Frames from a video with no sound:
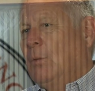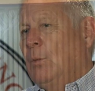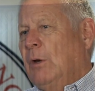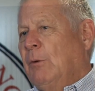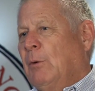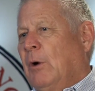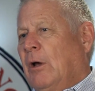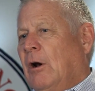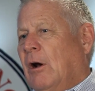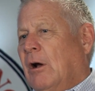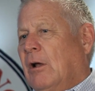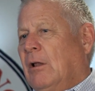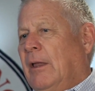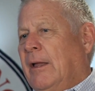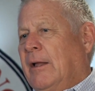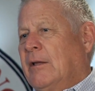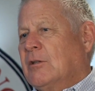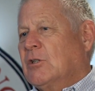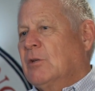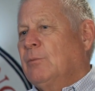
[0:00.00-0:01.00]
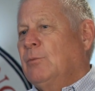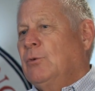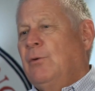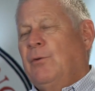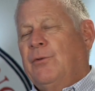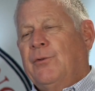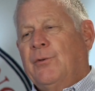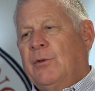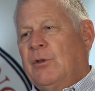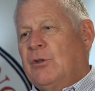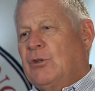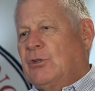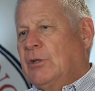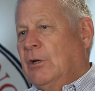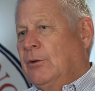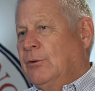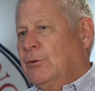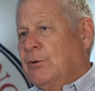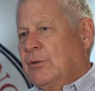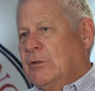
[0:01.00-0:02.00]
We want our clients to move through the
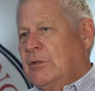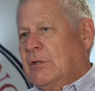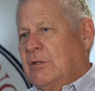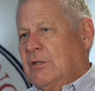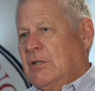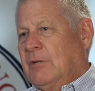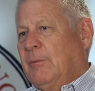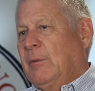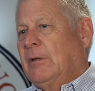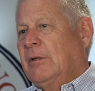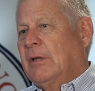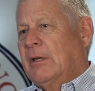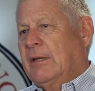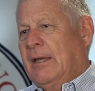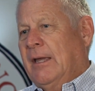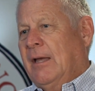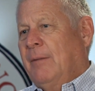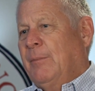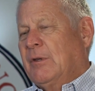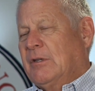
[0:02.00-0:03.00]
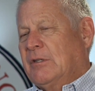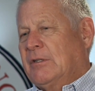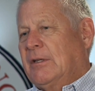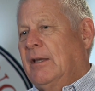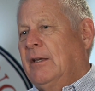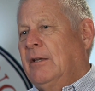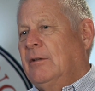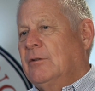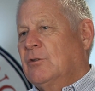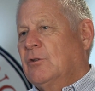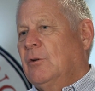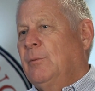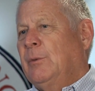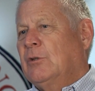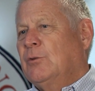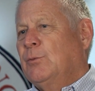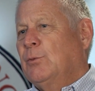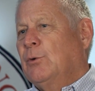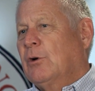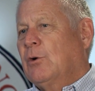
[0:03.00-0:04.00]
shelter system and the campus setting so
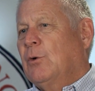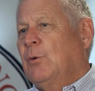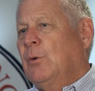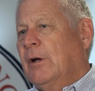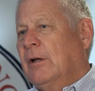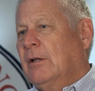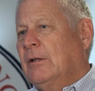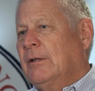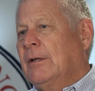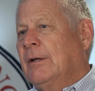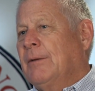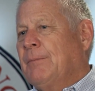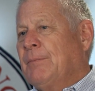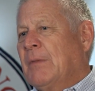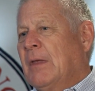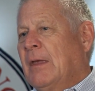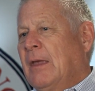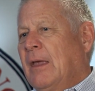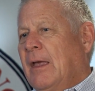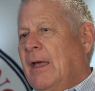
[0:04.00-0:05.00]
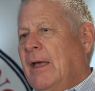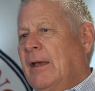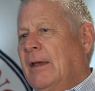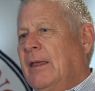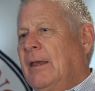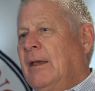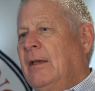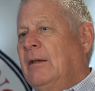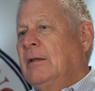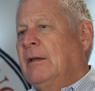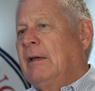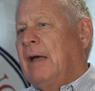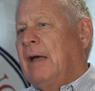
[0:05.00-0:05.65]
much more quickly and get into